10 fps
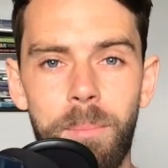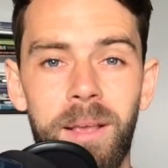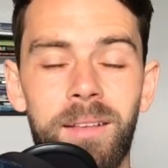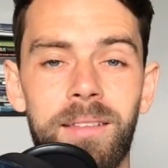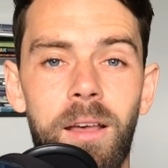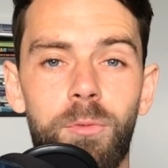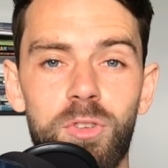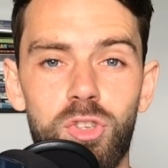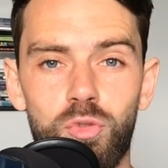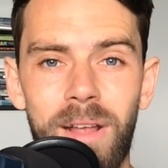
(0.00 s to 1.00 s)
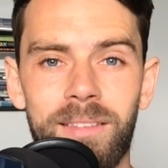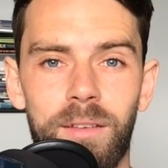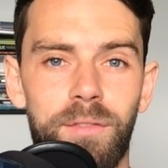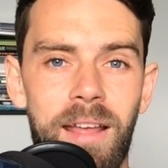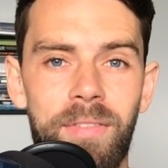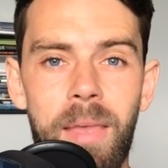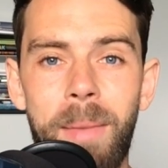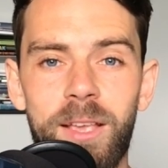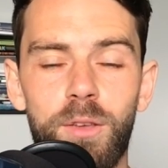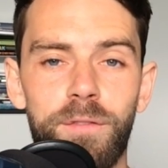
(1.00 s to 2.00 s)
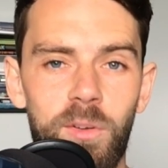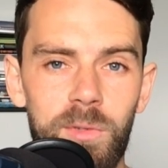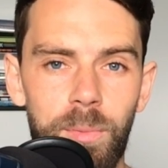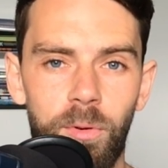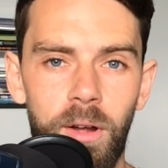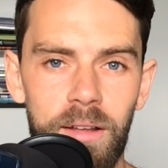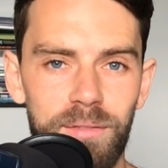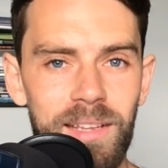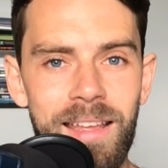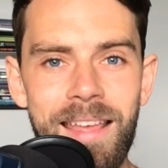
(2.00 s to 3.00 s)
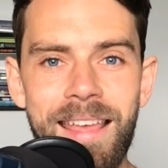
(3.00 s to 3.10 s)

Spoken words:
because they are restrictive and they make you feel deprived.